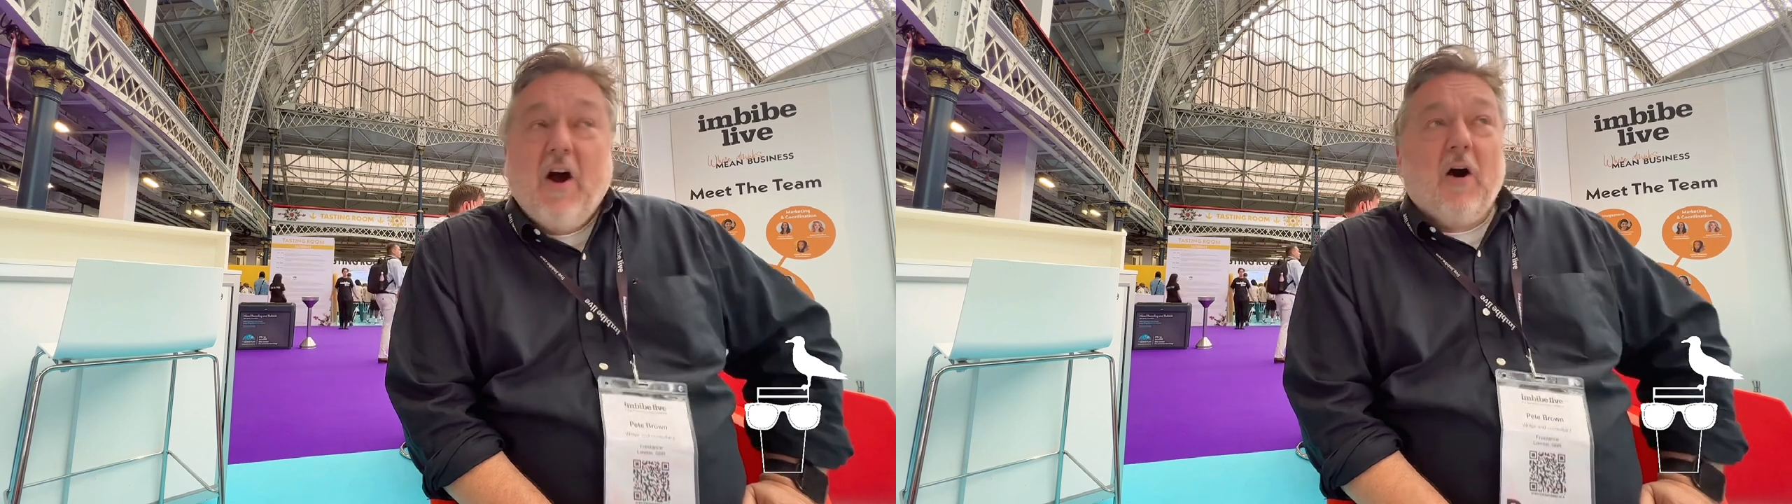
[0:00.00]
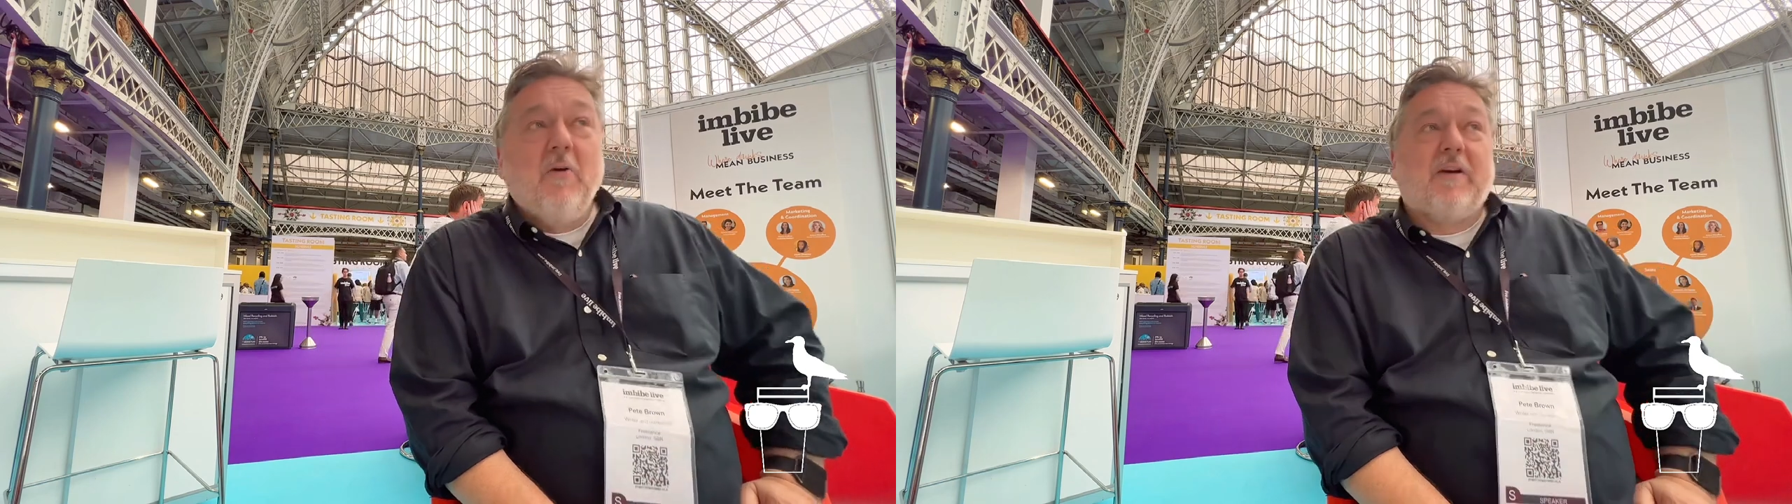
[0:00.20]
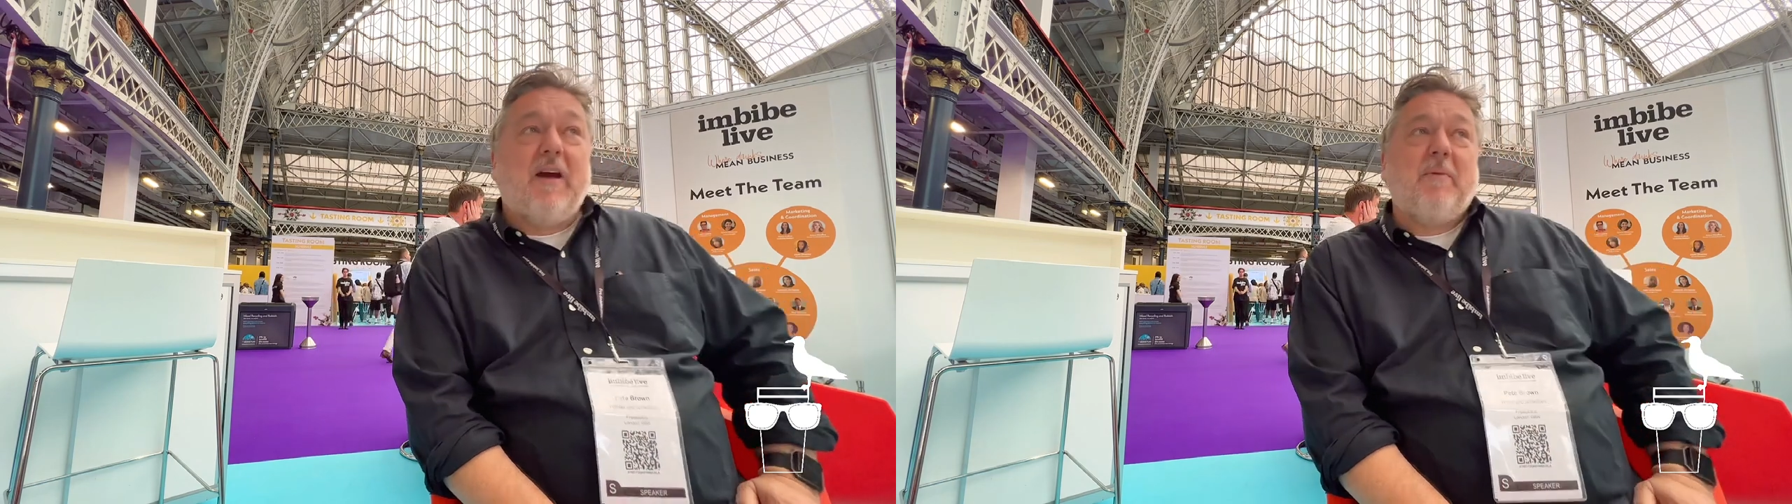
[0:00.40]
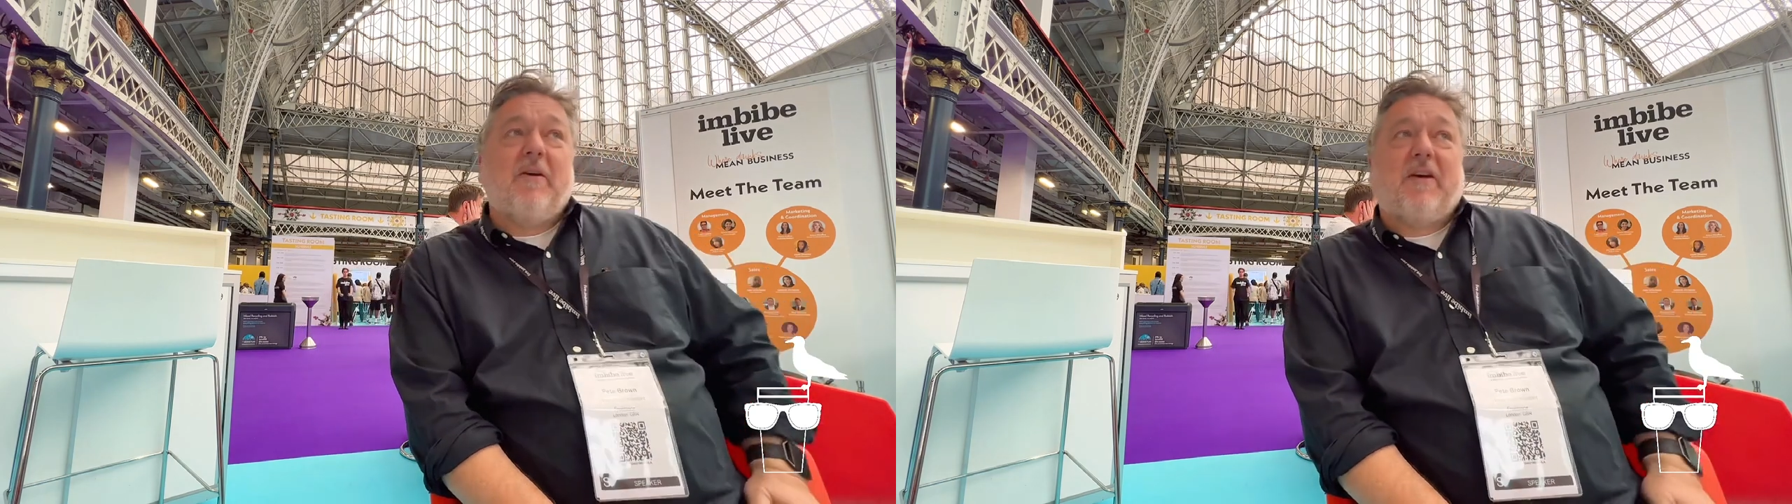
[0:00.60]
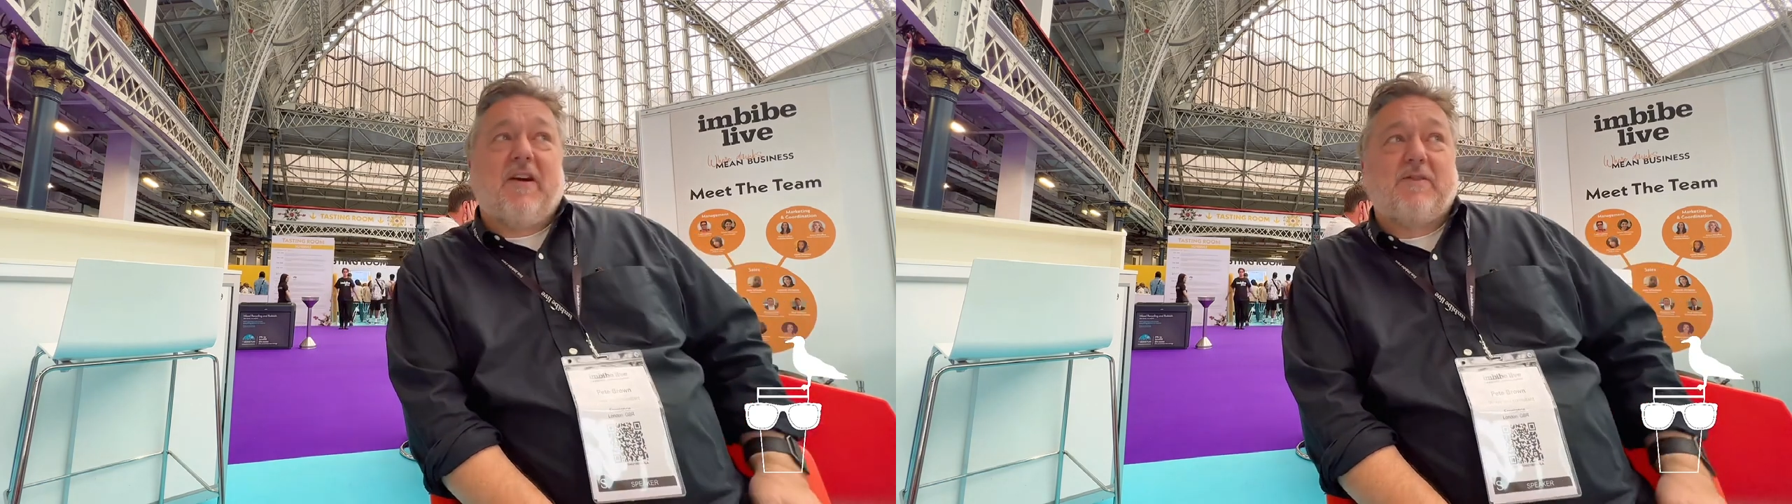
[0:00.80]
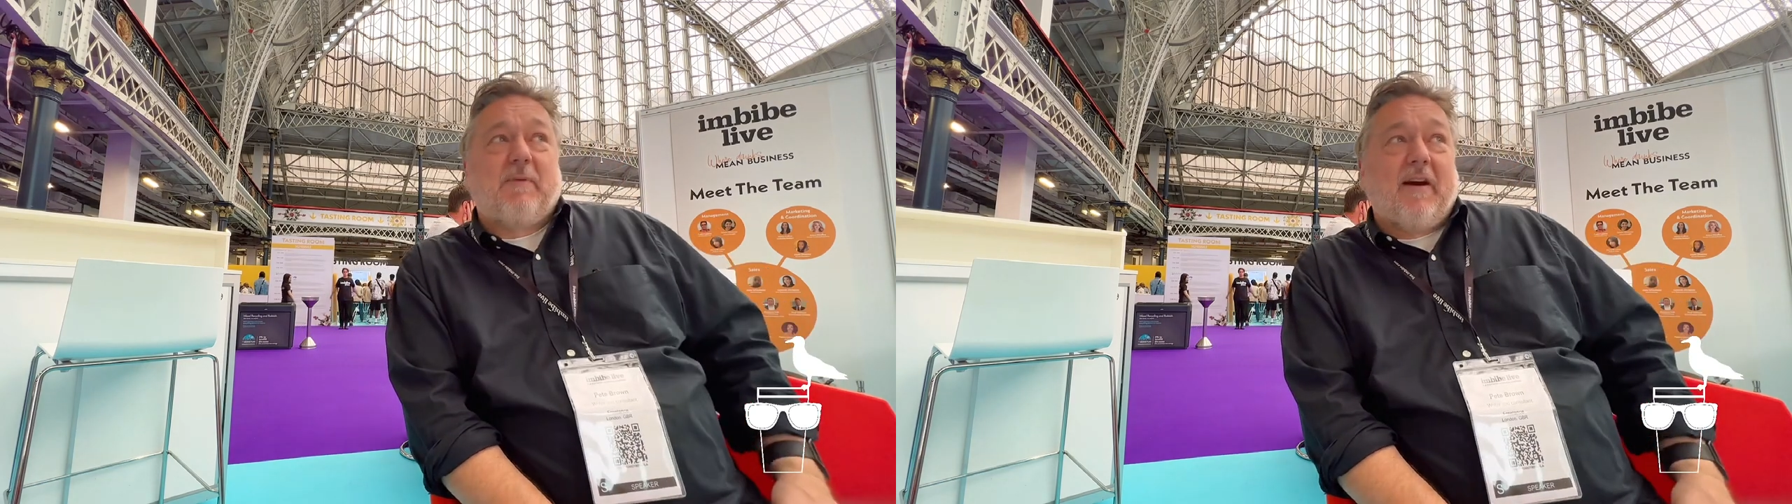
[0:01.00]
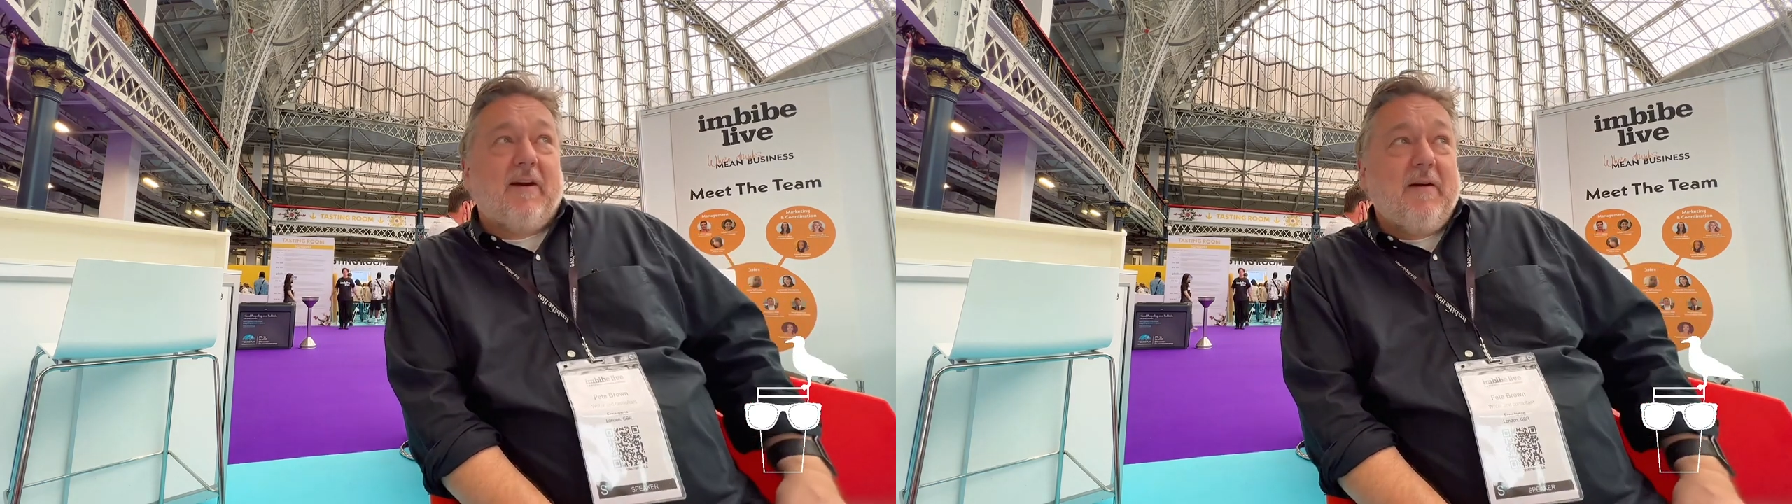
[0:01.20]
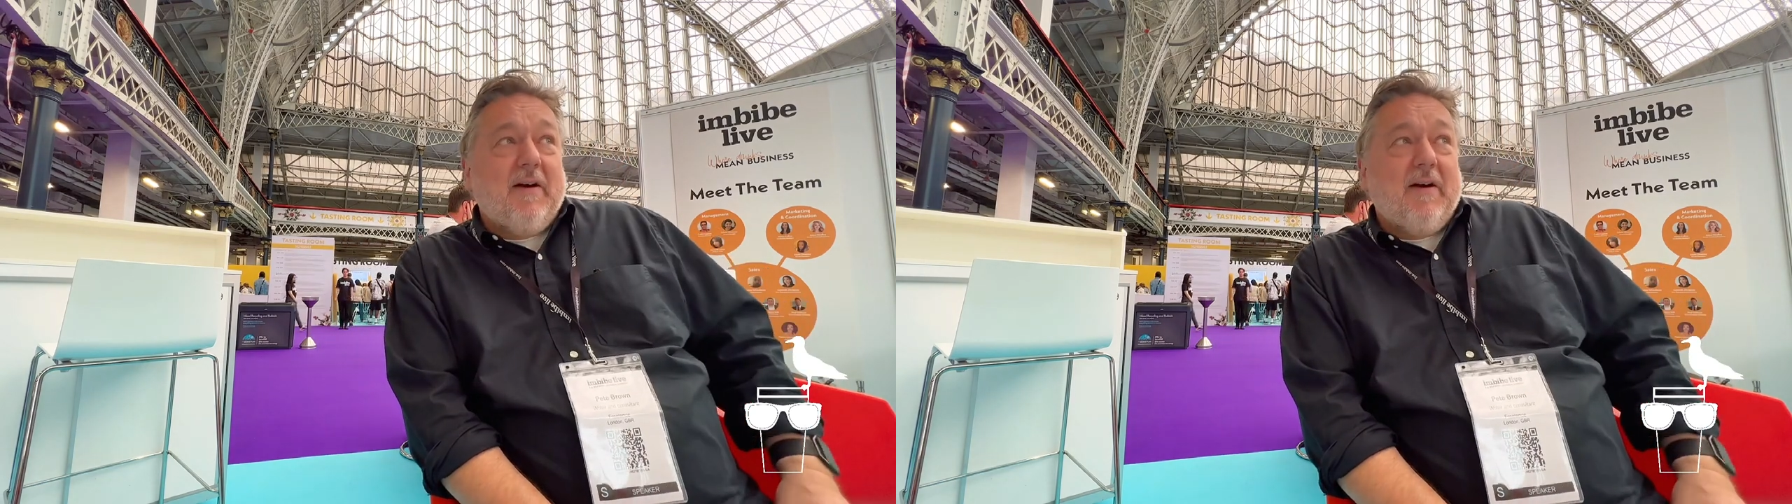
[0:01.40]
Oh, keg beer or cask beer?